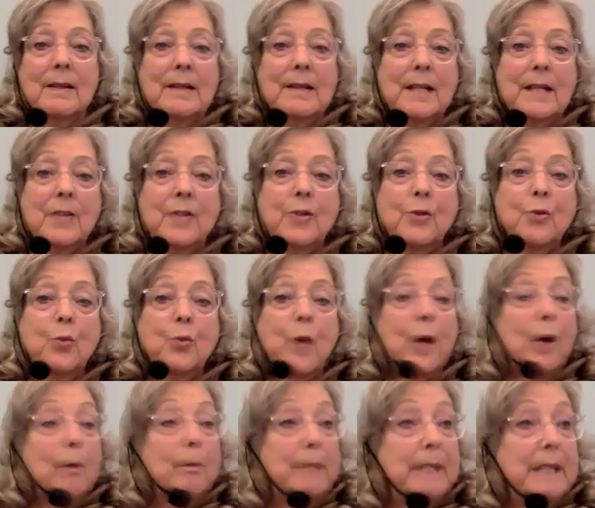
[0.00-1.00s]
lead to
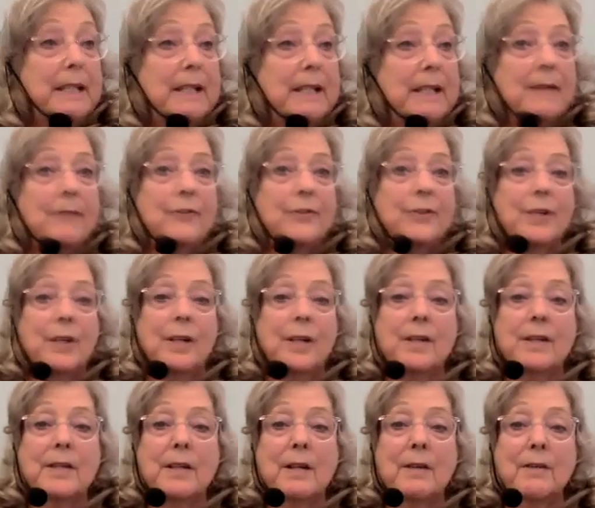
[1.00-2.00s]
well-being for
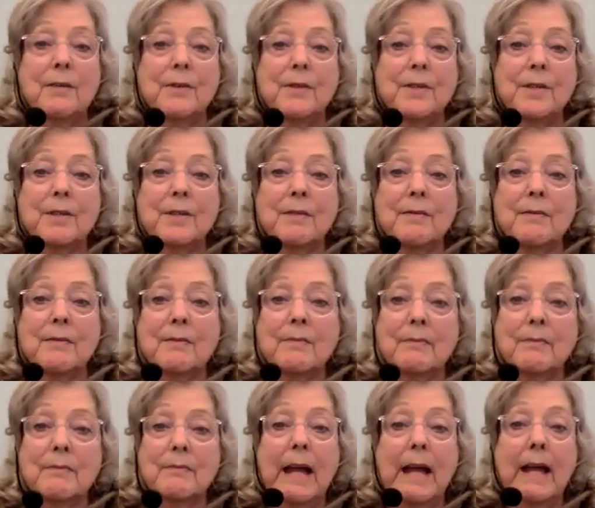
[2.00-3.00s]
ourselves
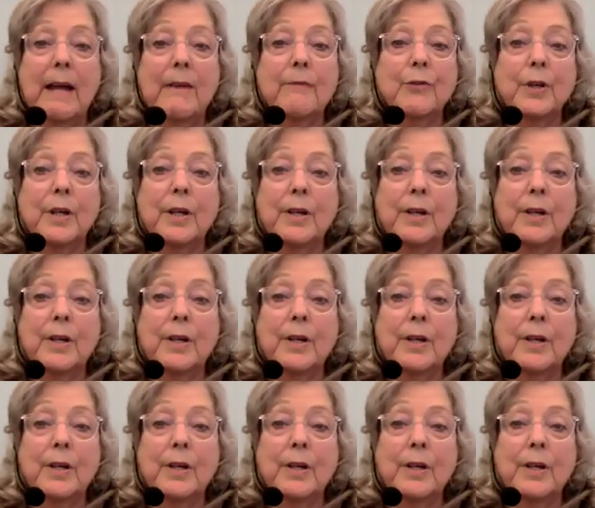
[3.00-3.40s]
and for